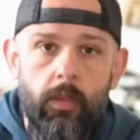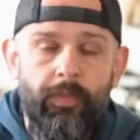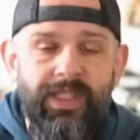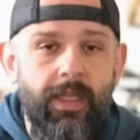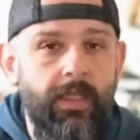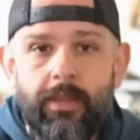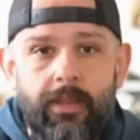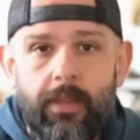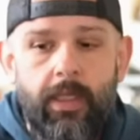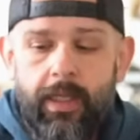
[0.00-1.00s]
but then
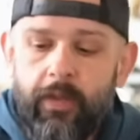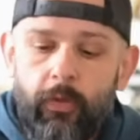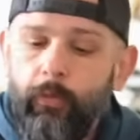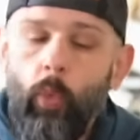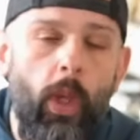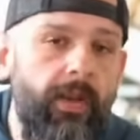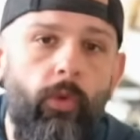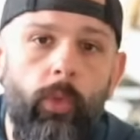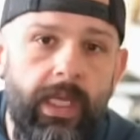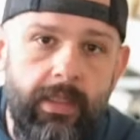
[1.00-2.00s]
for
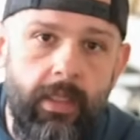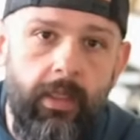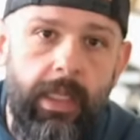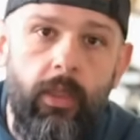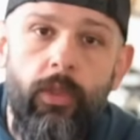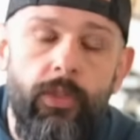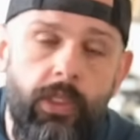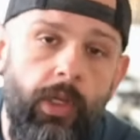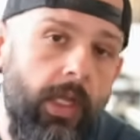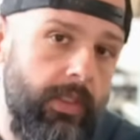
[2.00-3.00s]
whatever reason, they lose
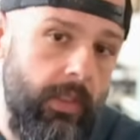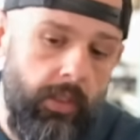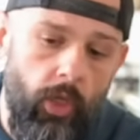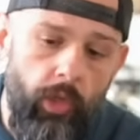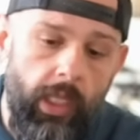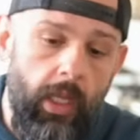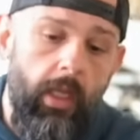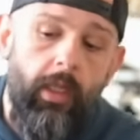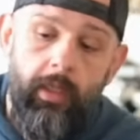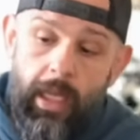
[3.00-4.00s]
their non-stick coating.
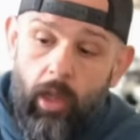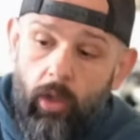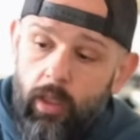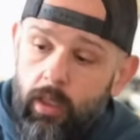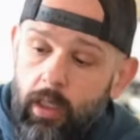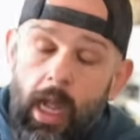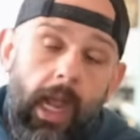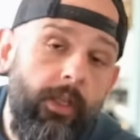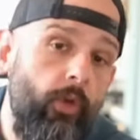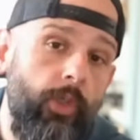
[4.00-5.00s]
Now,
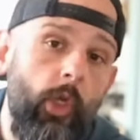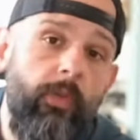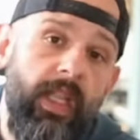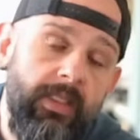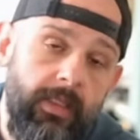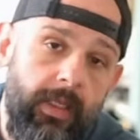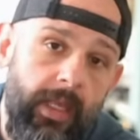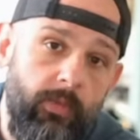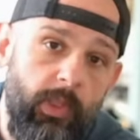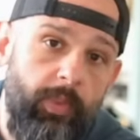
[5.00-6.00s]
I don't know if that's the
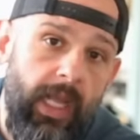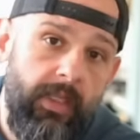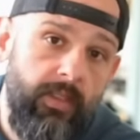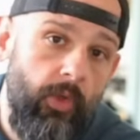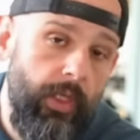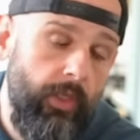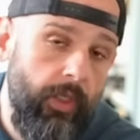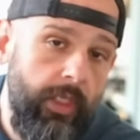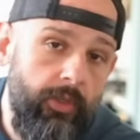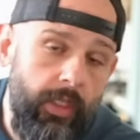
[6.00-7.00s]
case with Blackstone and their
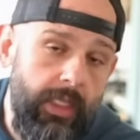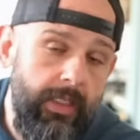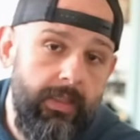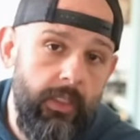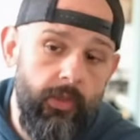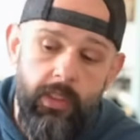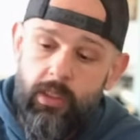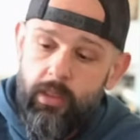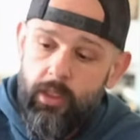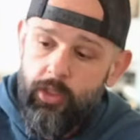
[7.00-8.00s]
E-Series
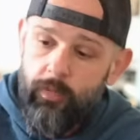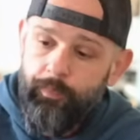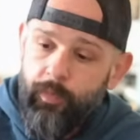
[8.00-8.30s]
edition.